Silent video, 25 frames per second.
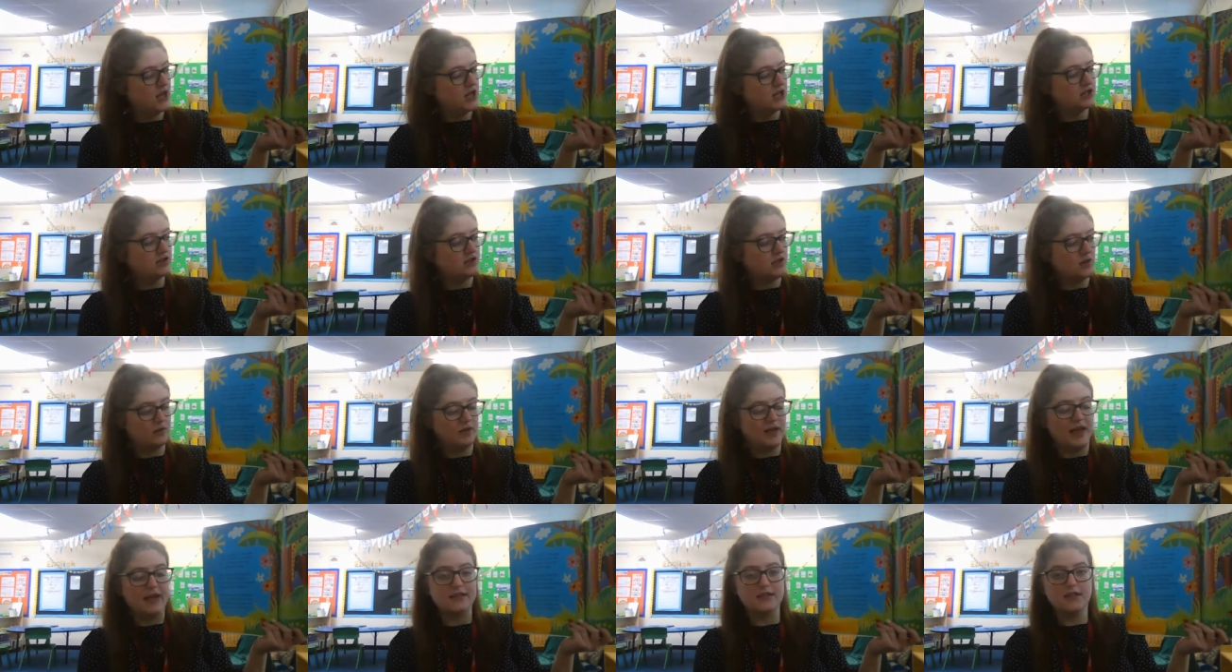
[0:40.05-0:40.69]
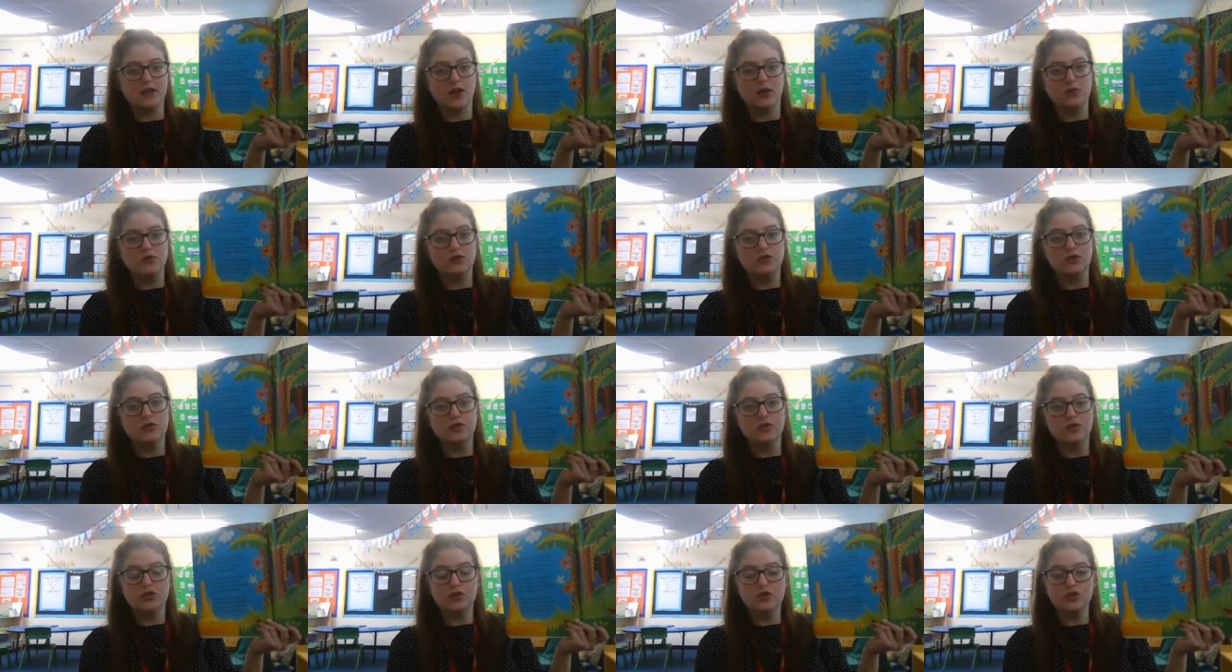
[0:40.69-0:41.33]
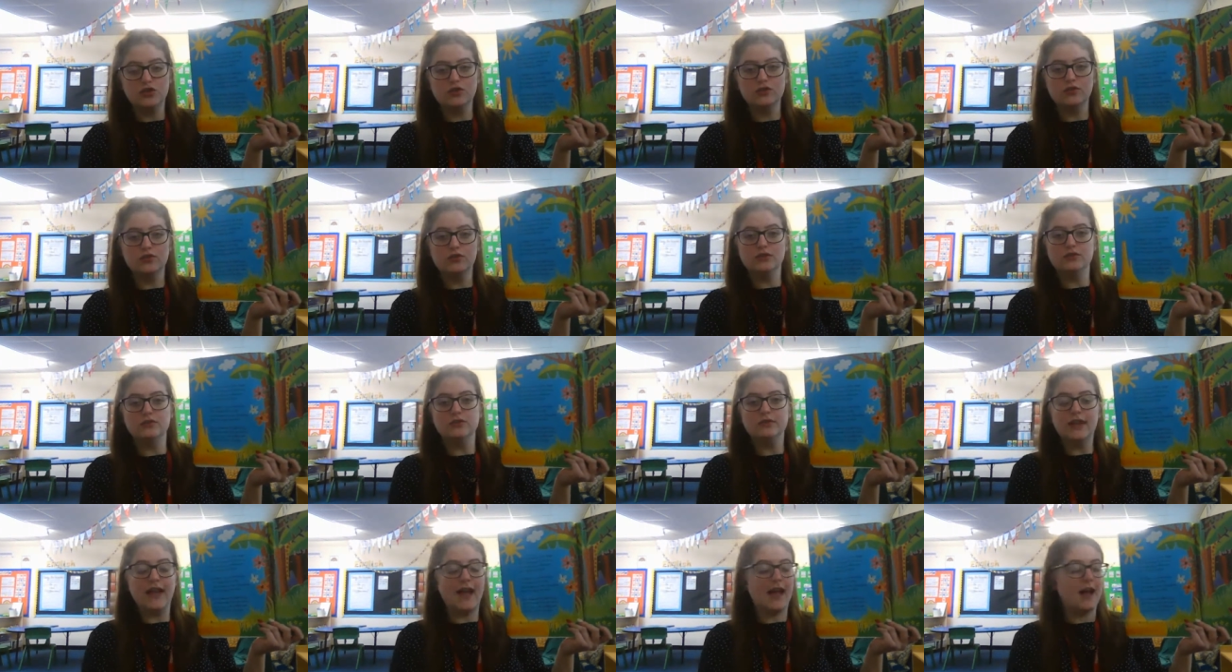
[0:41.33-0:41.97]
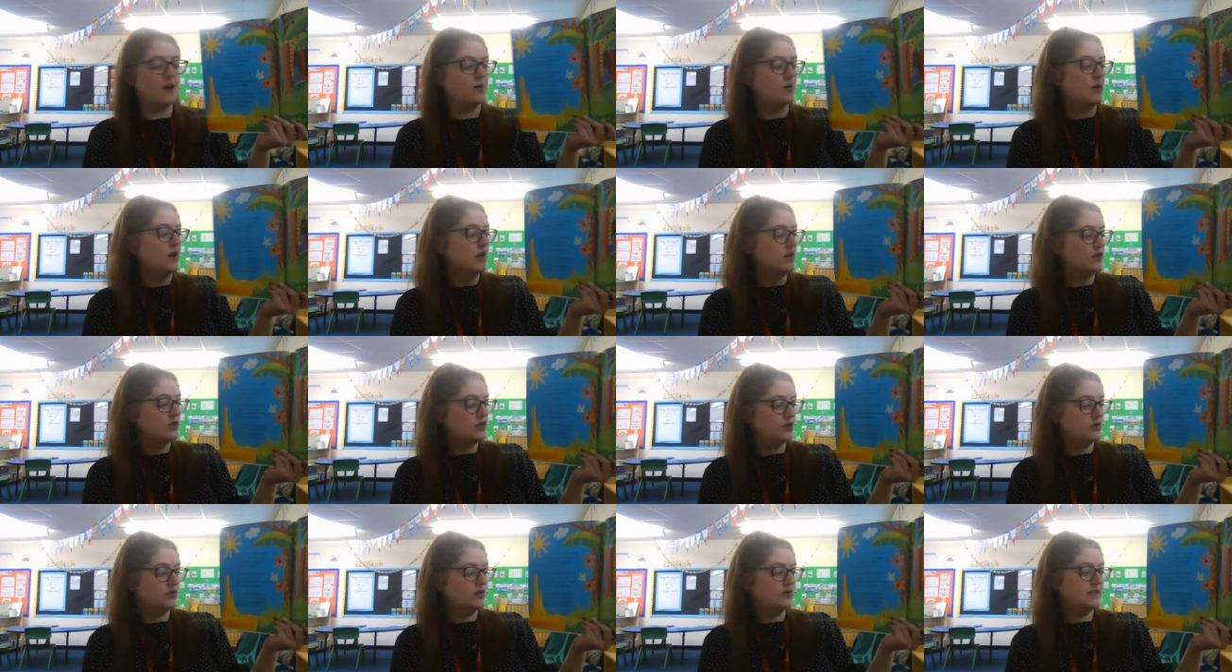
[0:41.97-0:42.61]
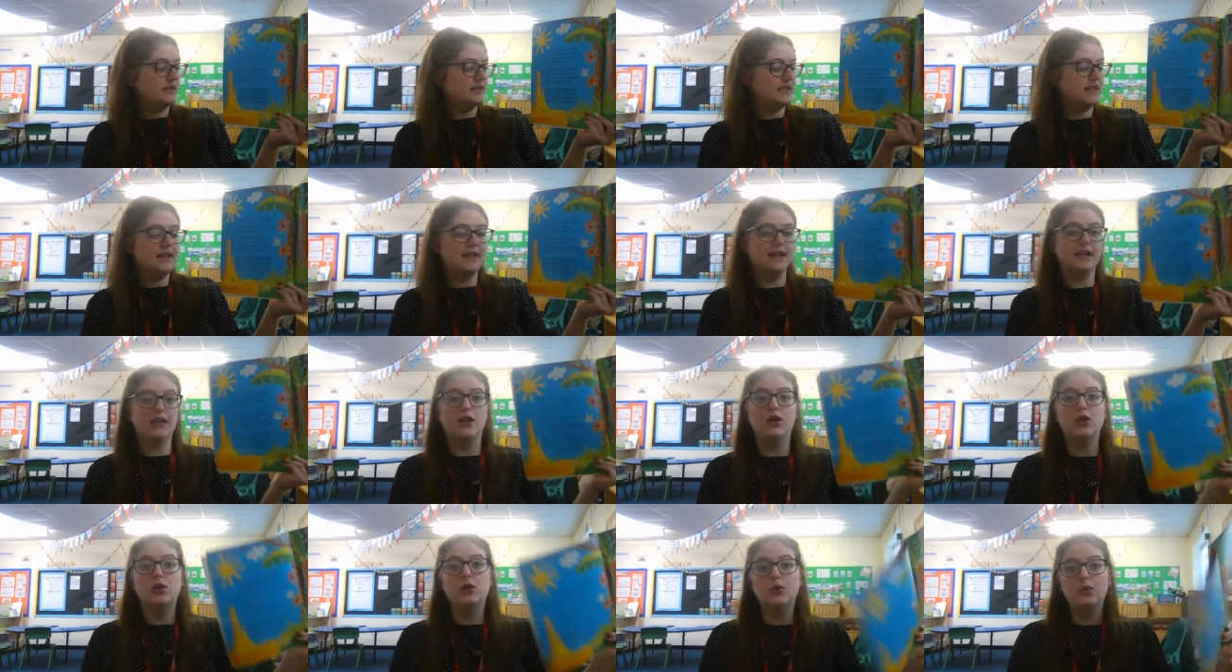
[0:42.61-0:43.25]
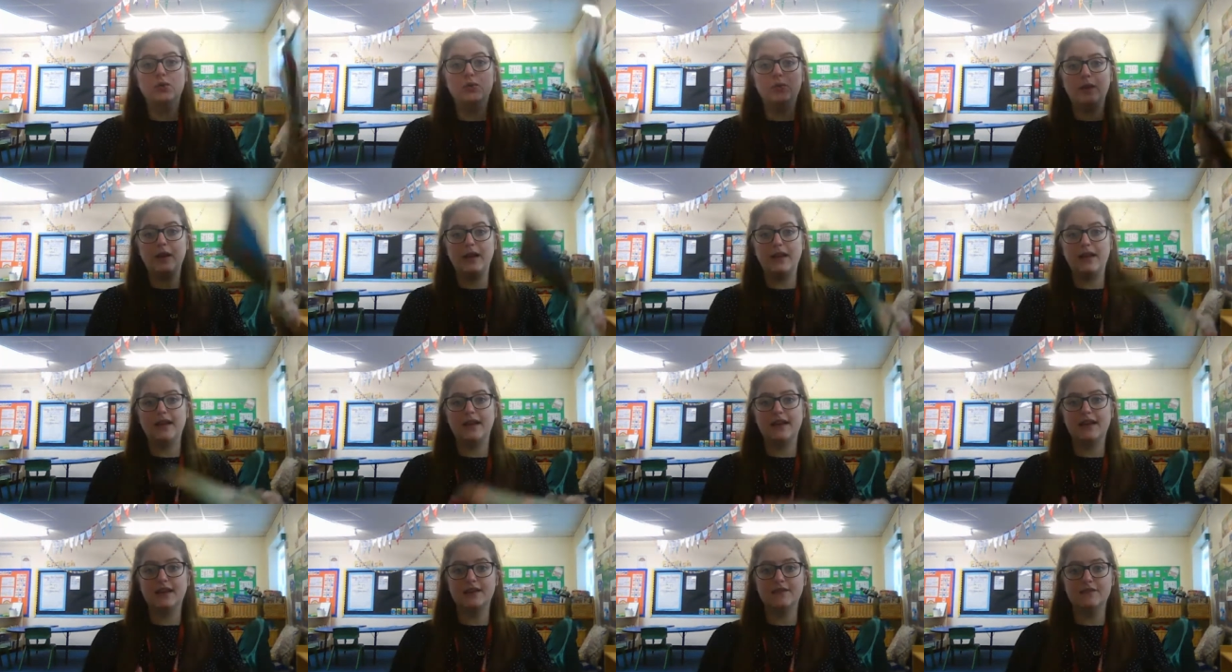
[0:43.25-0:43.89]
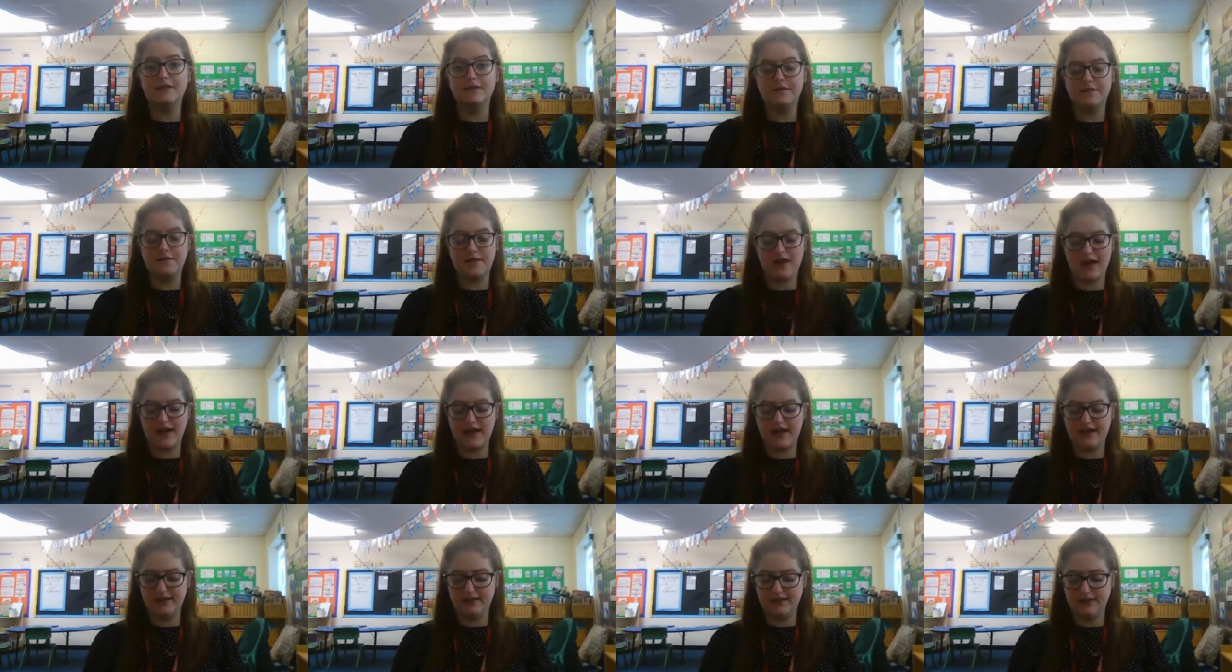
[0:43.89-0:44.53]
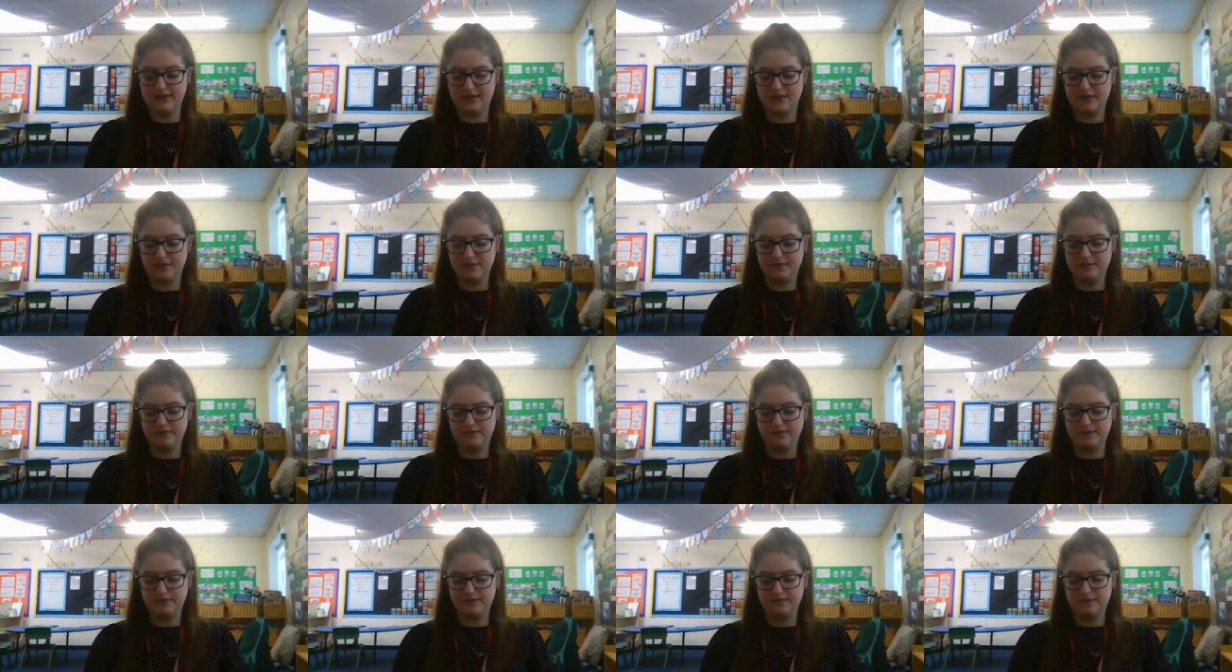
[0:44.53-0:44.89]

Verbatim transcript: So let's go to the jungle now to see who we can find.